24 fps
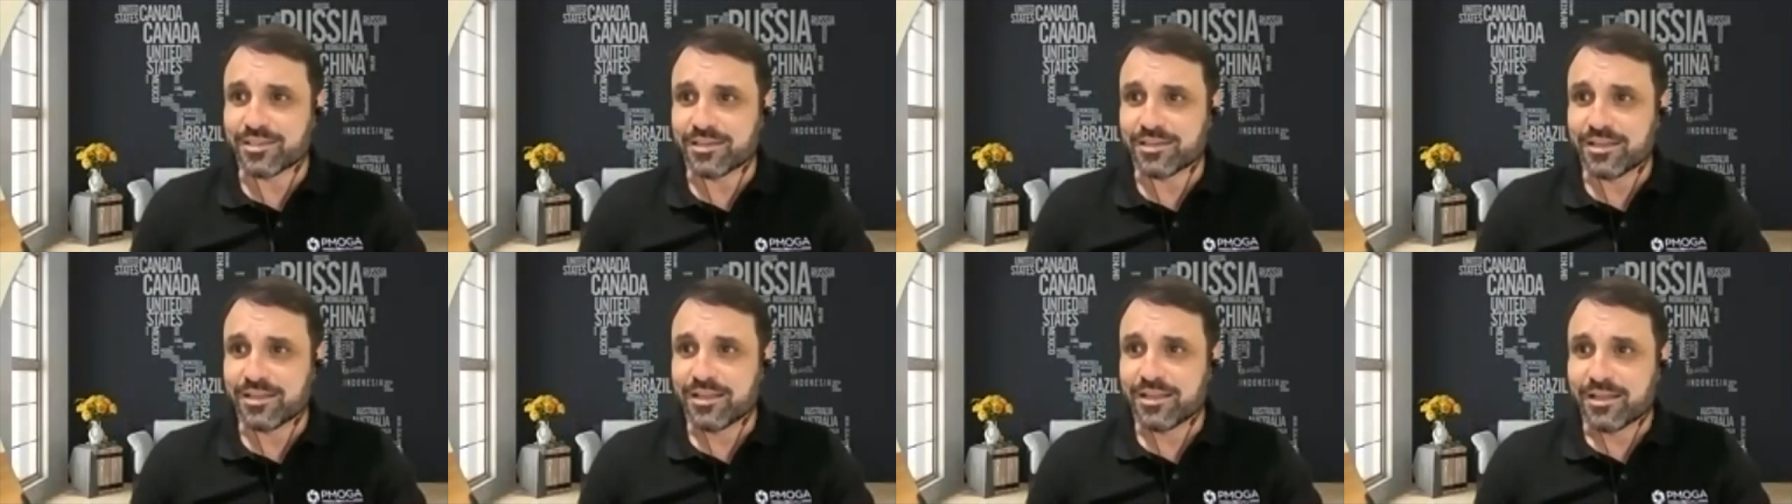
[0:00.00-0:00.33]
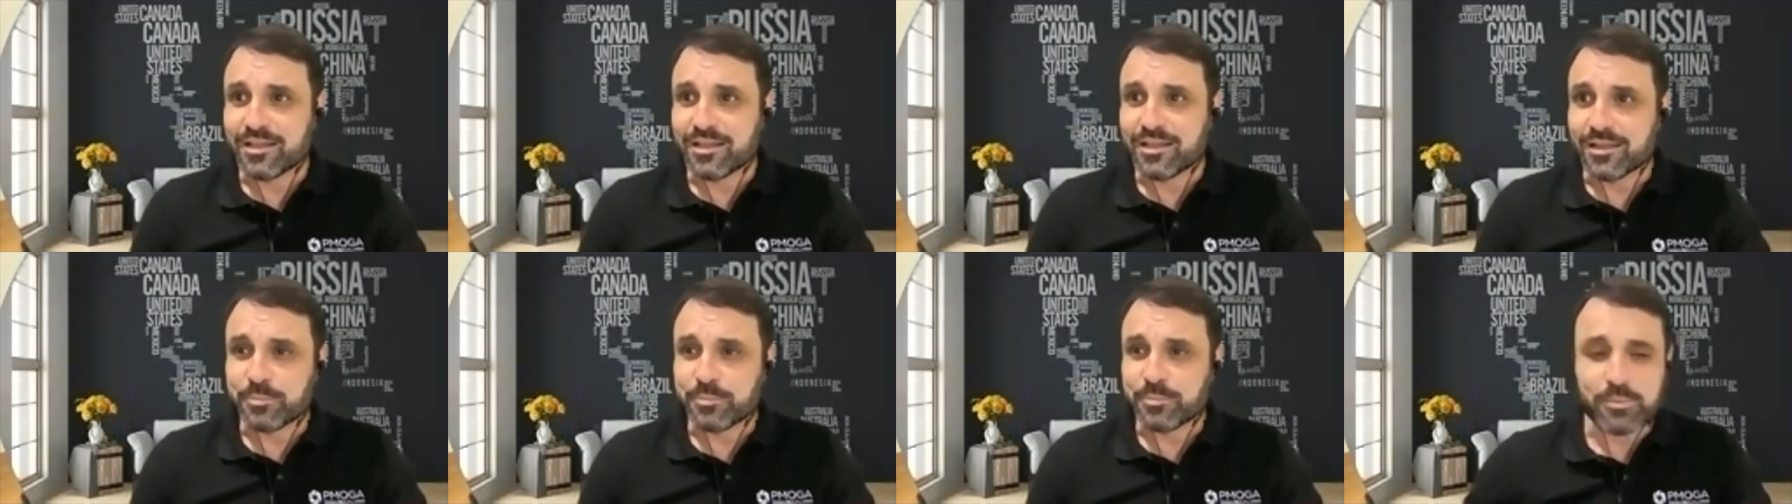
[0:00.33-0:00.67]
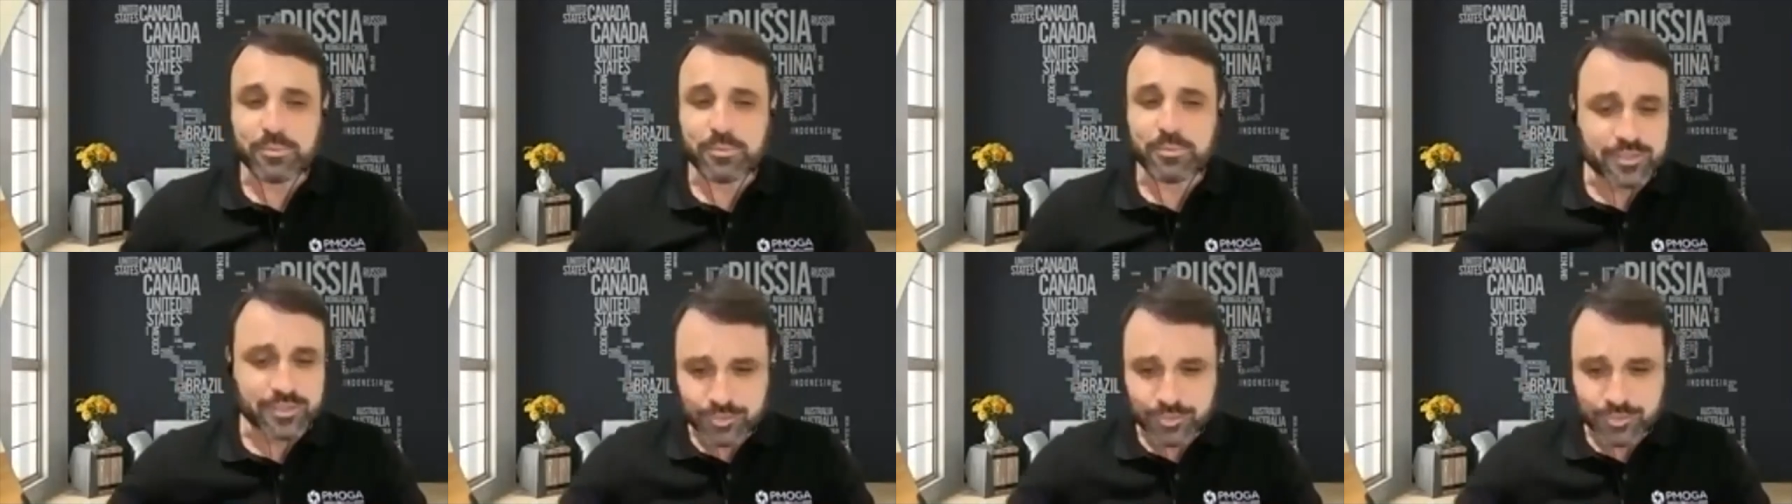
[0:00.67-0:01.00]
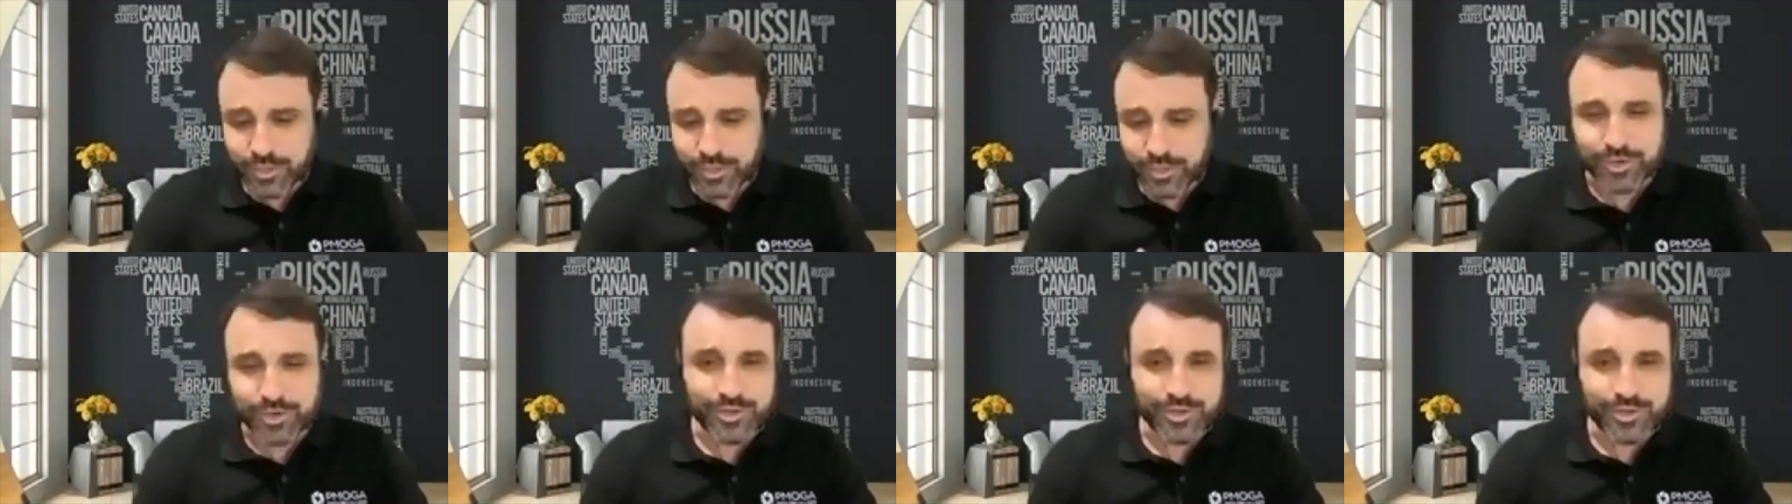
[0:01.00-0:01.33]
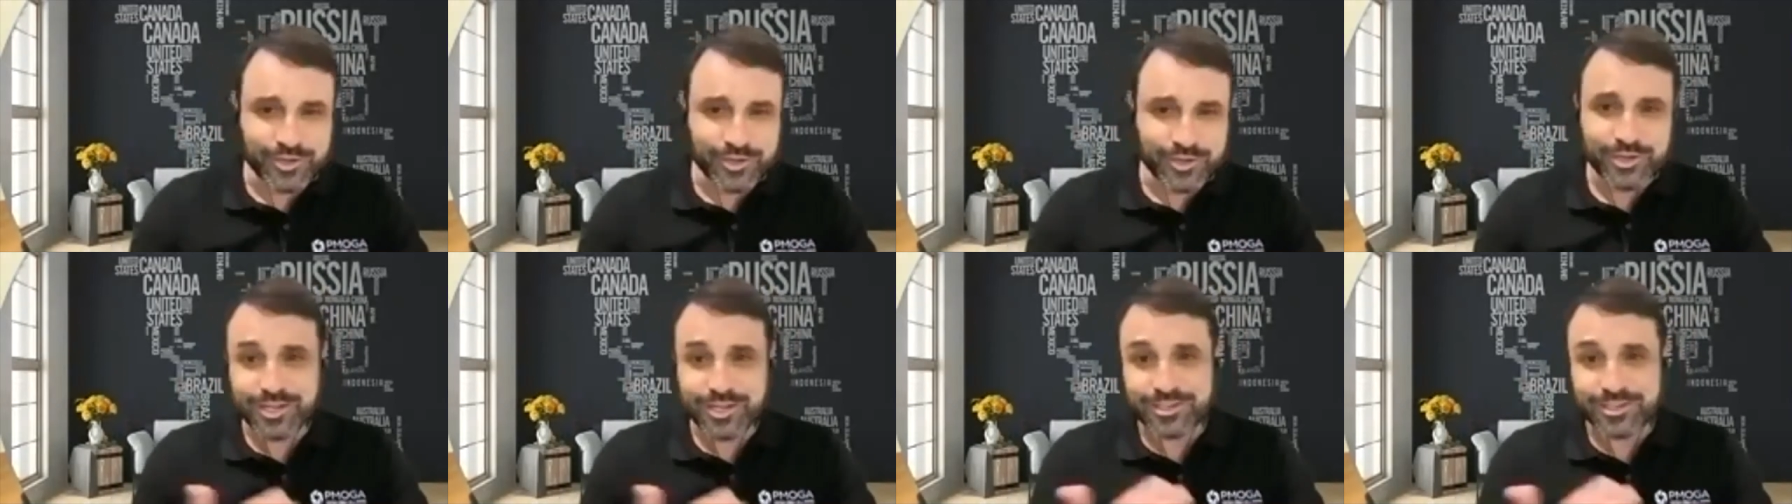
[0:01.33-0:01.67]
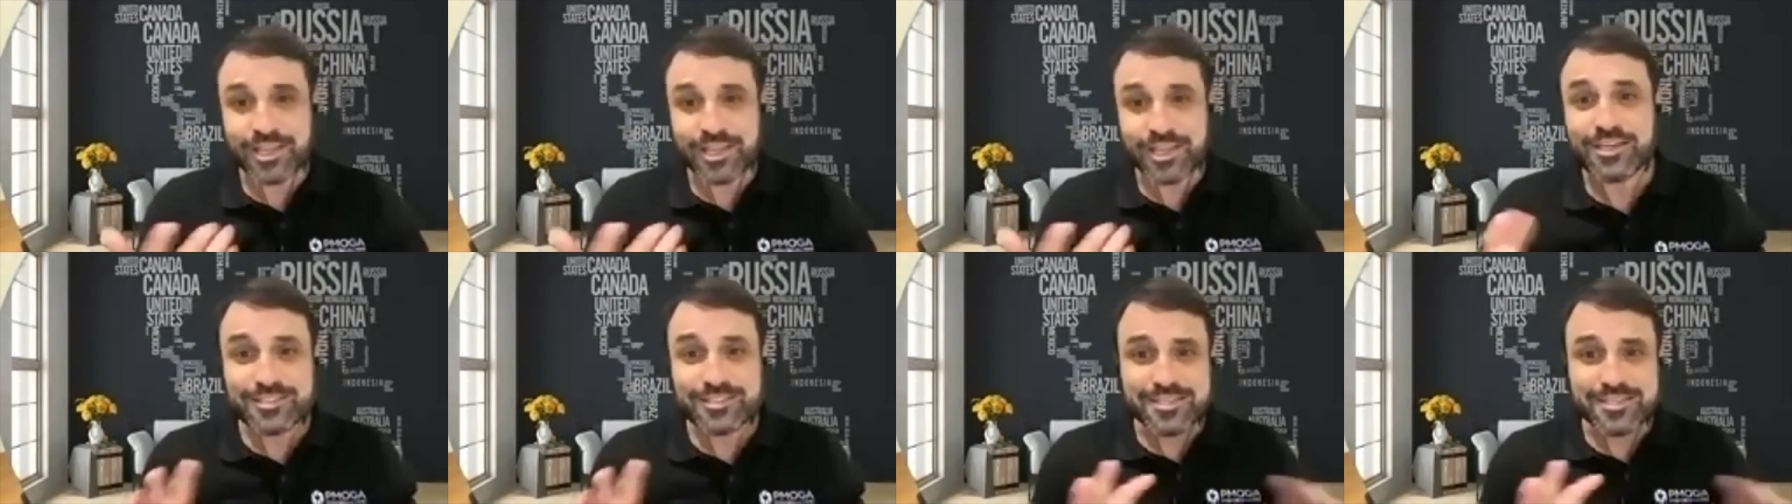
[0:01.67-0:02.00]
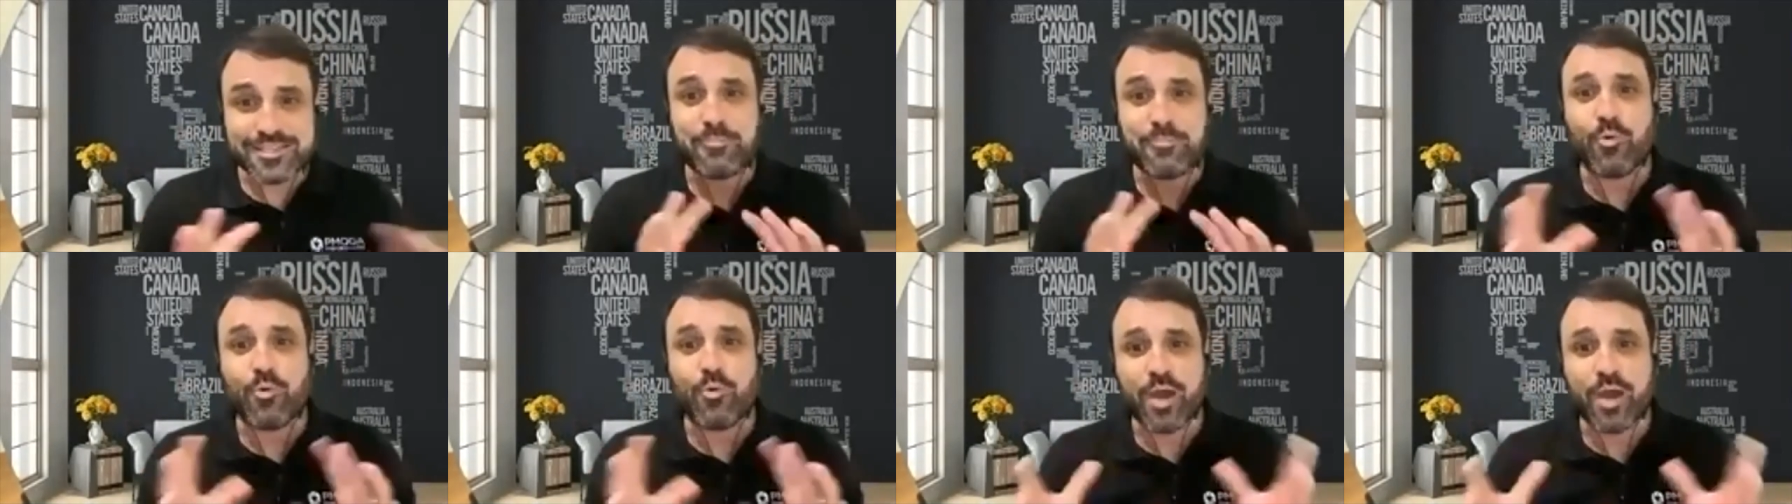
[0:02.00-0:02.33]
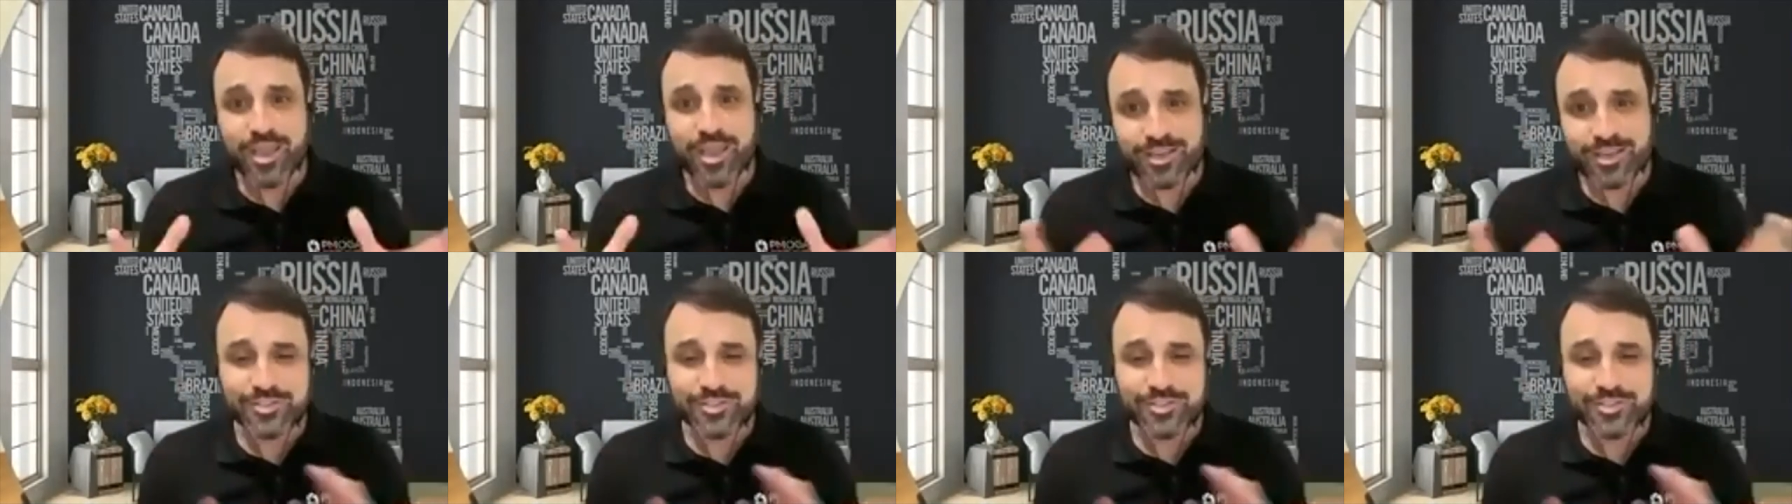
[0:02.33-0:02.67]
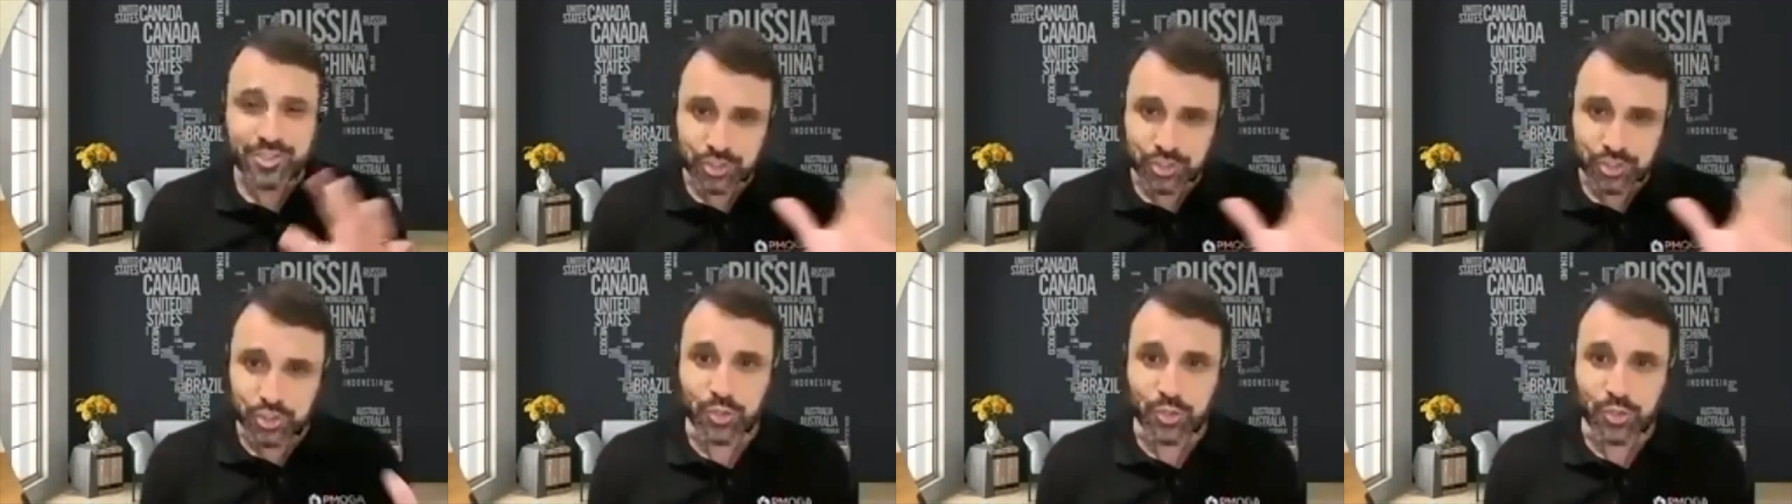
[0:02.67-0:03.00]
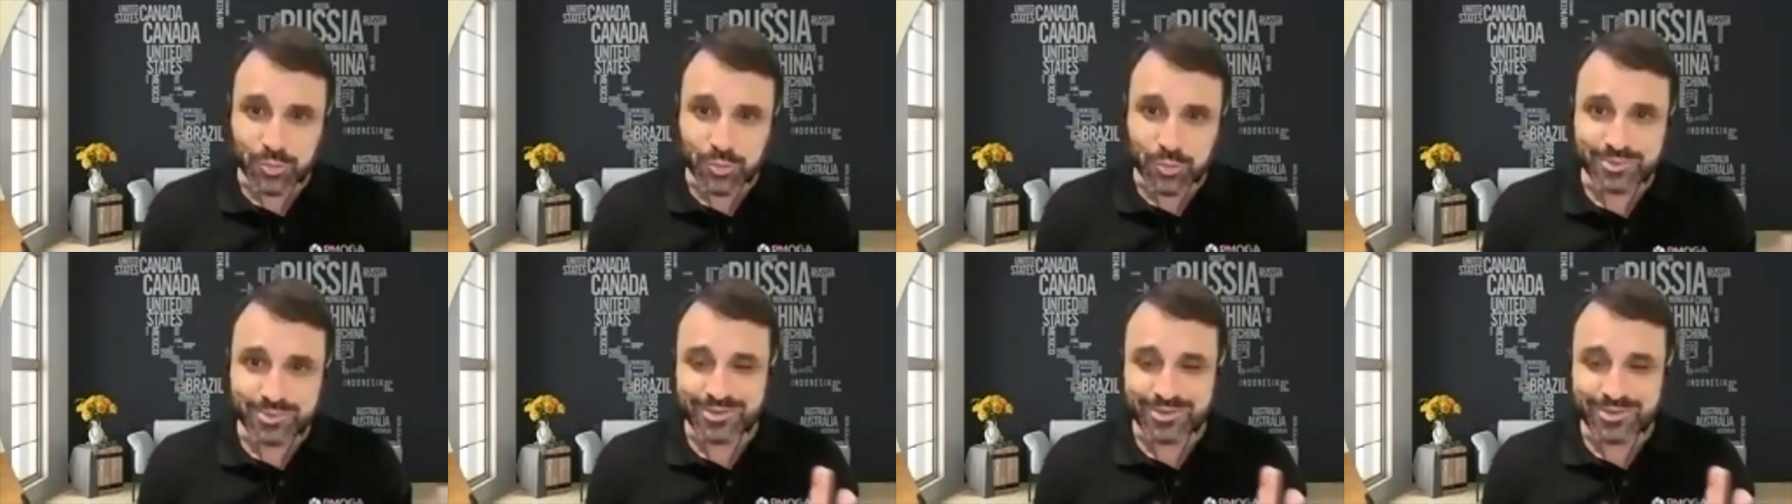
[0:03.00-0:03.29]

public speaker, and in some way it's a show, right?